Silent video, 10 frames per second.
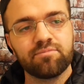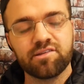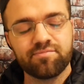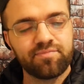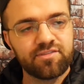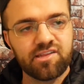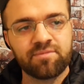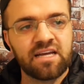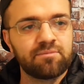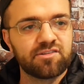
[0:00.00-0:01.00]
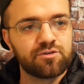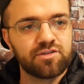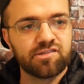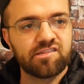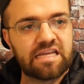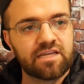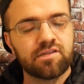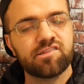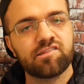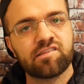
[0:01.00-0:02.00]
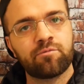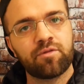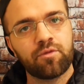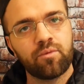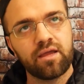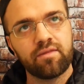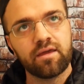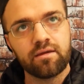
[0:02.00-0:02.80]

but sometimes they're just inconsistent with the way